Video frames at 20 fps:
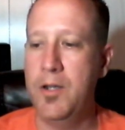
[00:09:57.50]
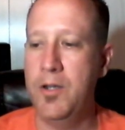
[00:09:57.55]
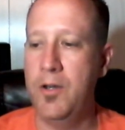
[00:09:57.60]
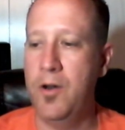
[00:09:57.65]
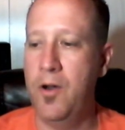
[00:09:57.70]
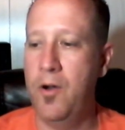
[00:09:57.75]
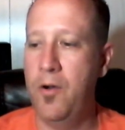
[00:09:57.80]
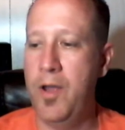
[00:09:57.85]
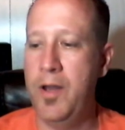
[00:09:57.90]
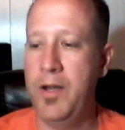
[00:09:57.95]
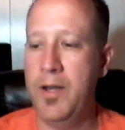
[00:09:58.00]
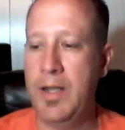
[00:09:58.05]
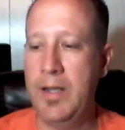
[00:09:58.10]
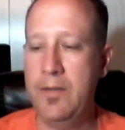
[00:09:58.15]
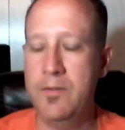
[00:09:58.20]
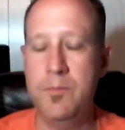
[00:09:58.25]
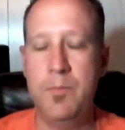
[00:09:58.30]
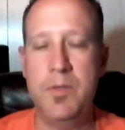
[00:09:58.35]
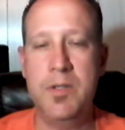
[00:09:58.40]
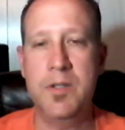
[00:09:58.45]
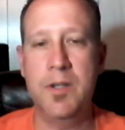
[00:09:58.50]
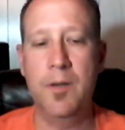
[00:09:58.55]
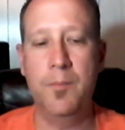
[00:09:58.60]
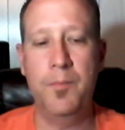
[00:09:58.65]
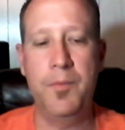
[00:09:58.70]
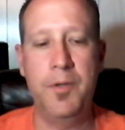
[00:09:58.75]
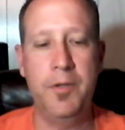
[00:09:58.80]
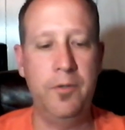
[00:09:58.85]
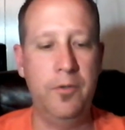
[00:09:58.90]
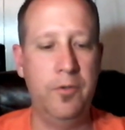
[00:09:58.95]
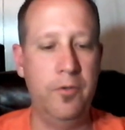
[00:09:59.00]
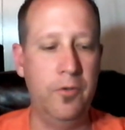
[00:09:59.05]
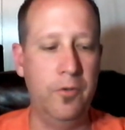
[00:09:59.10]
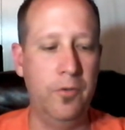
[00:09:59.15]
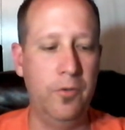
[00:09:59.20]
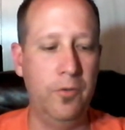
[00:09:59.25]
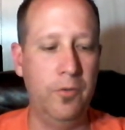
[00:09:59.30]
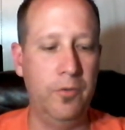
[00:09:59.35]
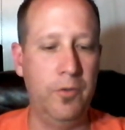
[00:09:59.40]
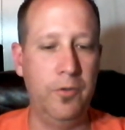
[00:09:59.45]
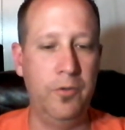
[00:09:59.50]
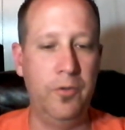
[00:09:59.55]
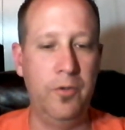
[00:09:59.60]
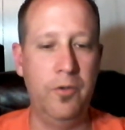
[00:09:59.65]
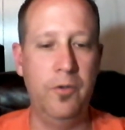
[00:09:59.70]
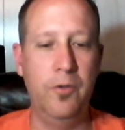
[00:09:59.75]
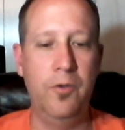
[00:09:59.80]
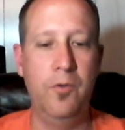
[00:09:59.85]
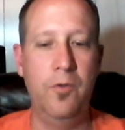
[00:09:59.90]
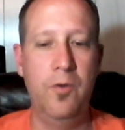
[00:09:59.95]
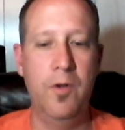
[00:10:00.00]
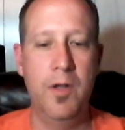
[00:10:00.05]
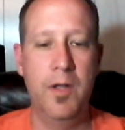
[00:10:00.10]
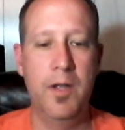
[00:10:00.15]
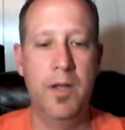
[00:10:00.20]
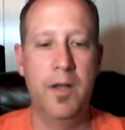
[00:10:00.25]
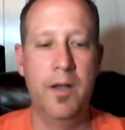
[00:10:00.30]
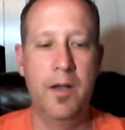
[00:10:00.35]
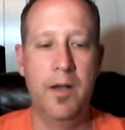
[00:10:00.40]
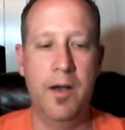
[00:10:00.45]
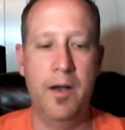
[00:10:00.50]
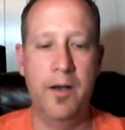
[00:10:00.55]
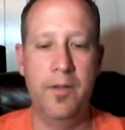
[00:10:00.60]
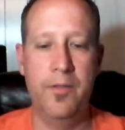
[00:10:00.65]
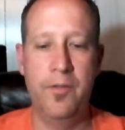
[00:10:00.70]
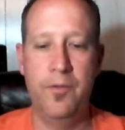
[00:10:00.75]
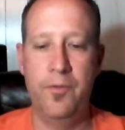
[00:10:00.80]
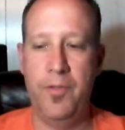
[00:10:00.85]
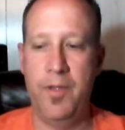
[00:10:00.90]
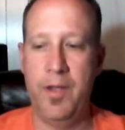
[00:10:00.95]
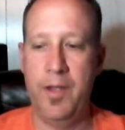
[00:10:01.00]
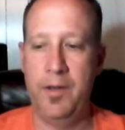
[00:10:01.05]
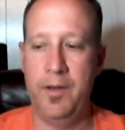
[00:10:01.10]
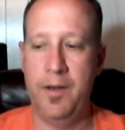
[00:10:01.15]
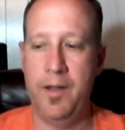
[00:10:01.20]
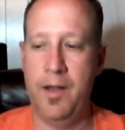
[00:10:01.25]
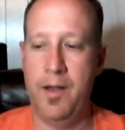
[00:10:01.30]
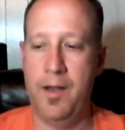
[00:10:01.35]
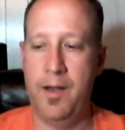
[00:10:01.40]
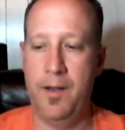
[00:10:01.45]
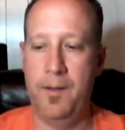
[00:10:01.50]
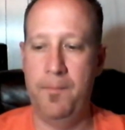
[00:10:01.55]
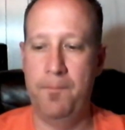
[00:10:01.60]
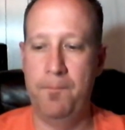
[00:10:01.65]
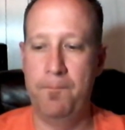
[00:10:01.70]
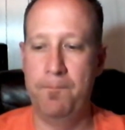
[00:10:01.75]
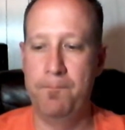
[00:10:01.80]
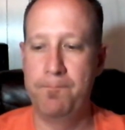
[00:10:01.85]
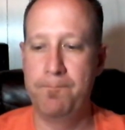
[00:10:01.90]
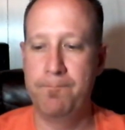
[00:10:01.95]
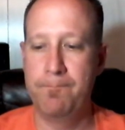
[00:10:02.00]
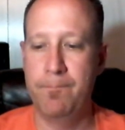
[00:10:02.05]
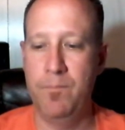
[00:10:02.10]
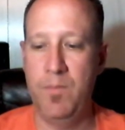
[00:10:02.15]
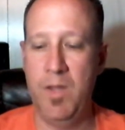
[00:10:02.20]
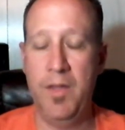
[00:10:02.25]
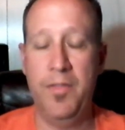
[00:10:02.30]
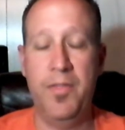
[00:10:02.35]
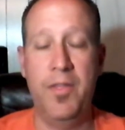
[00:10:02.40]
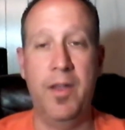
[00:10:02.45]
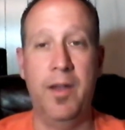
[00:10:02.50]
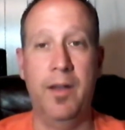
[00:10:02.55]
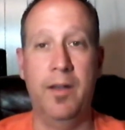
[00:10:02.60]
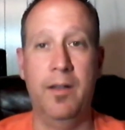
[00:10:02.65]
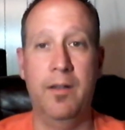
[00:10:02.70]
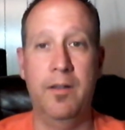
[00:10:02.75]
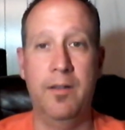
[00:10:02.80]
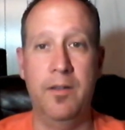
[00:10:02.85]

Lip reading: and it gives me something to do other than nothing,